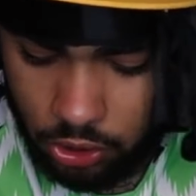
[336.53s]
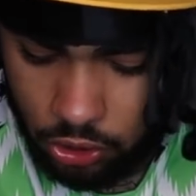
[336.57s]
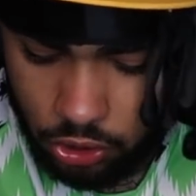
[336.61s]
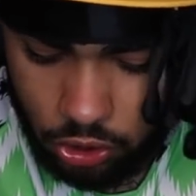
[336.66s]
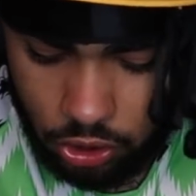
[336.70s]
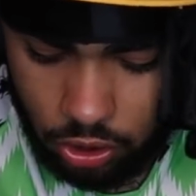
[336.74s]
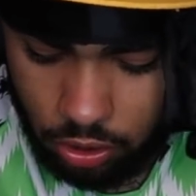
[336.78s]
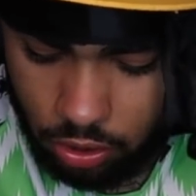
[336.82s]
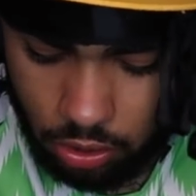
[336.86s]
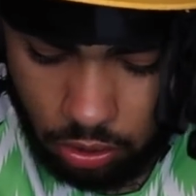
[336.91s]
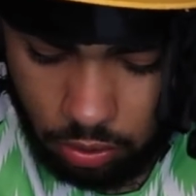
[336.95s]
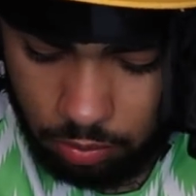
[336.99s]

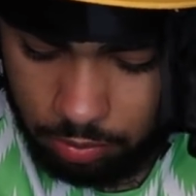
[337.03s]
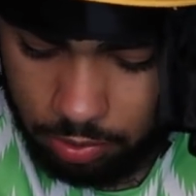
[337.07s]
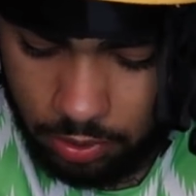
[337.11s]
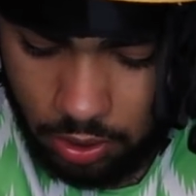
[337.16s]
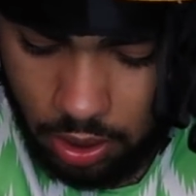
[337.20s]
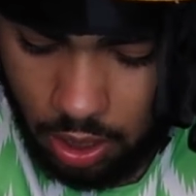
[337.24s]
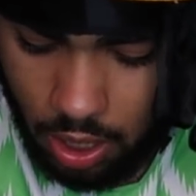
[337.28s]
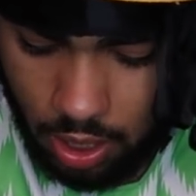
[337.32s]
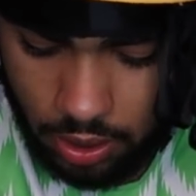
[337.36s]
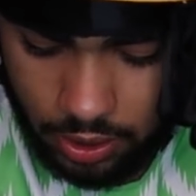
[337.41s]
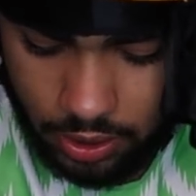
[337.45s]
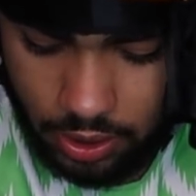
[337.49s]
to
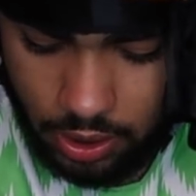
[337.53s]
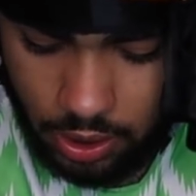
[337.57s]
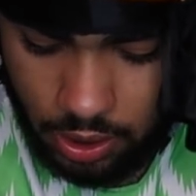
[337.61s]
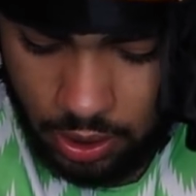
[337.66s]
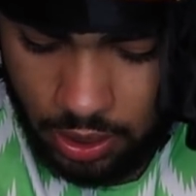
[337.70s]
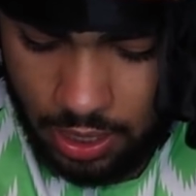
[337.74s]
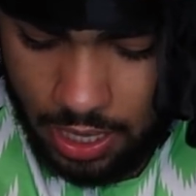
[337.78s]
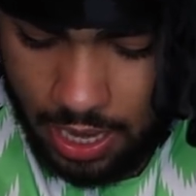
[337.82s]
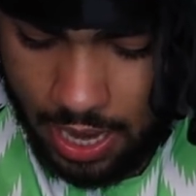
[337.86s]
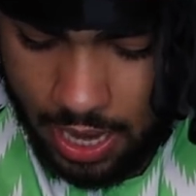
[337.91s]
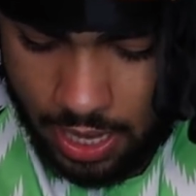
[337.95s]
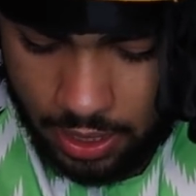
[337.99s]
be
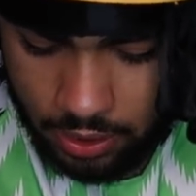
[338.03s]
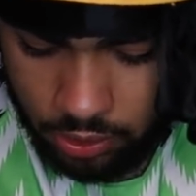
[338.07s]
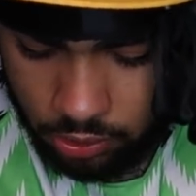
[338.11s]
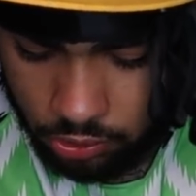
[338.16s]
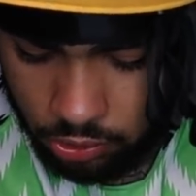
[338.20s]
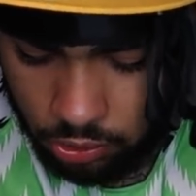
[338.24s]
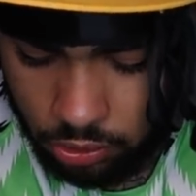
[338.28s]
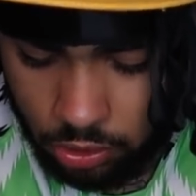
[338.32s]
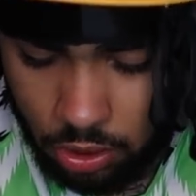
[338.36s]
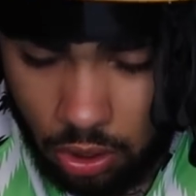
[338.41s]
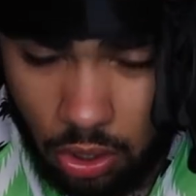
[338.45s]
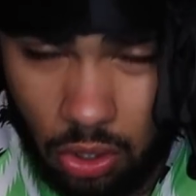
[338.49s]
lucky
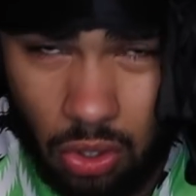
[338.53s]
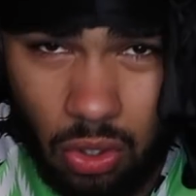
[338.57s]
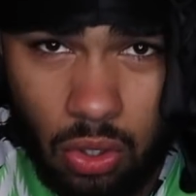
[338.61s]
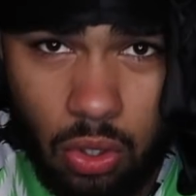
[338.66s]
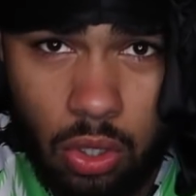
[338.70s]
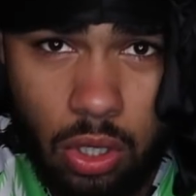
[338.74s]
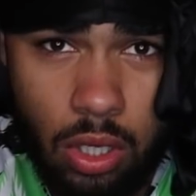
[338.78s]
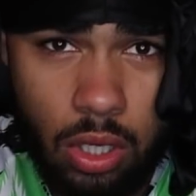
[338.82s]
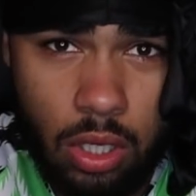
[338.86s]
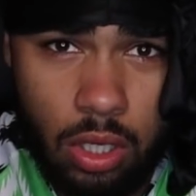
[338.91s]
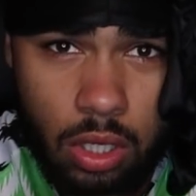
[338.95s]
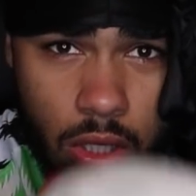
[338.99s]
and, you
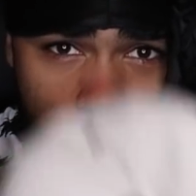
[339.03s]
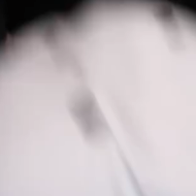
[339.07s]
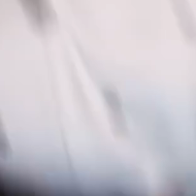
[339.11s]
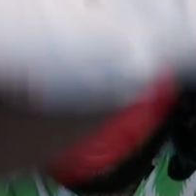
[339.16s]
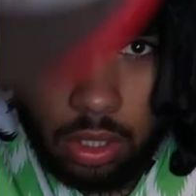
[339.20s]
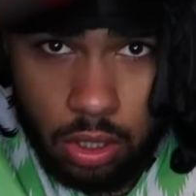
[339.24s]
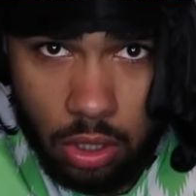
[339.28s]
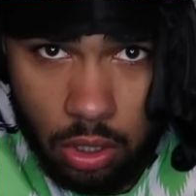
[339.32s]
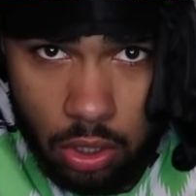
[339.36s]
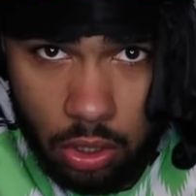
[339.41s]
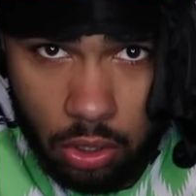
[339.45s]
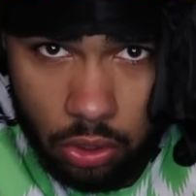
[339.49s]
know,
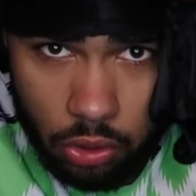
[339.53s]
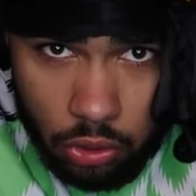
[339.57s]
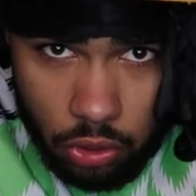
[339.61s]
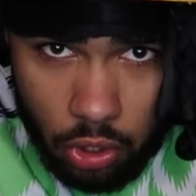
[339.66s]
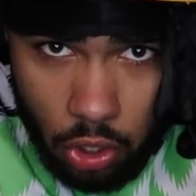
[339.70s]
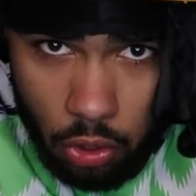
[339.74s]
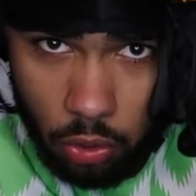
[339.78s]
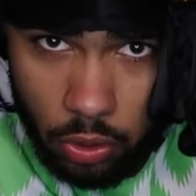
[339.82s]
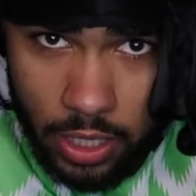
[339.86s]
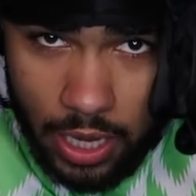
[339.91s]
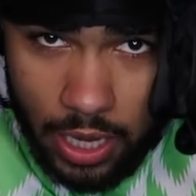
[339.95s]
no